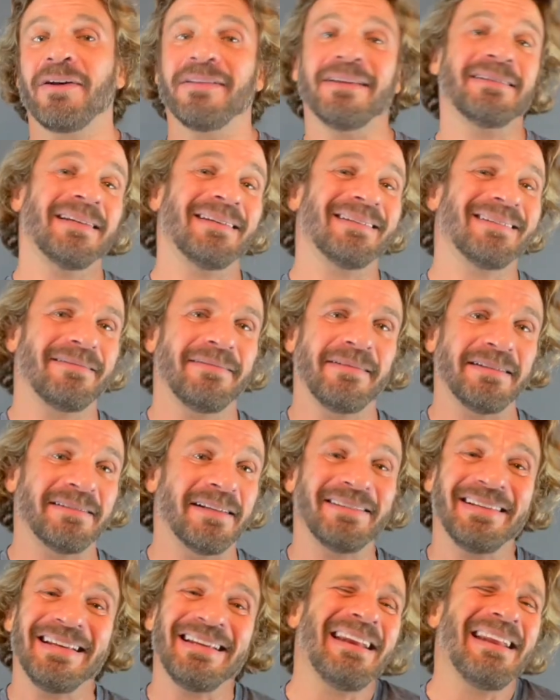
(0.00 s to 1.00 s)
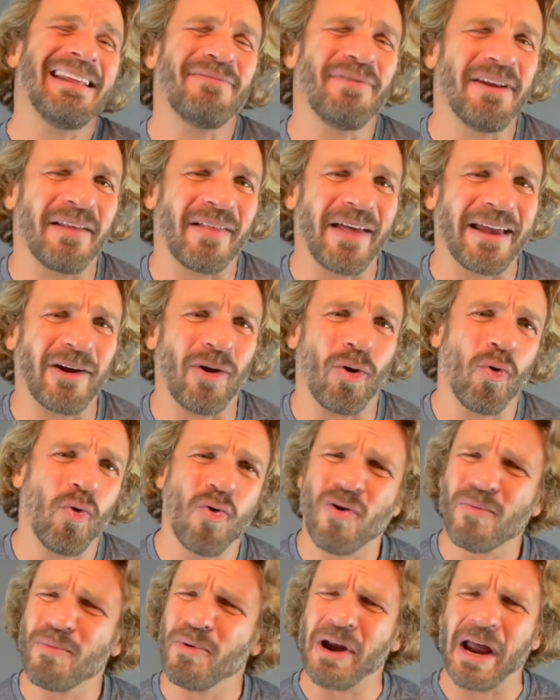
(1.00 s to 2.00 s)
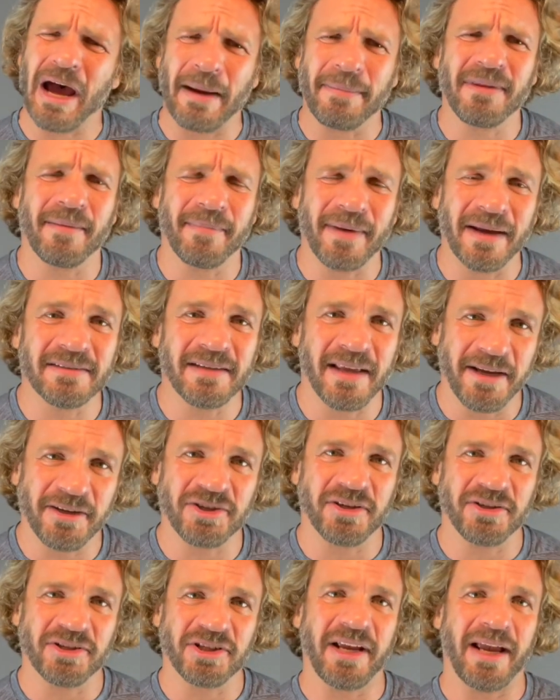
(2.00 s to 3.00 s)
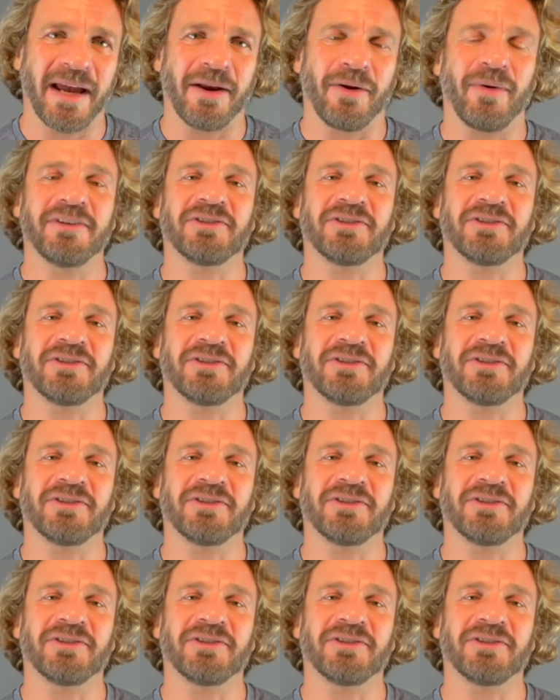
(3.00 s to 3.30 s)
This is even like a hormone optimization channel.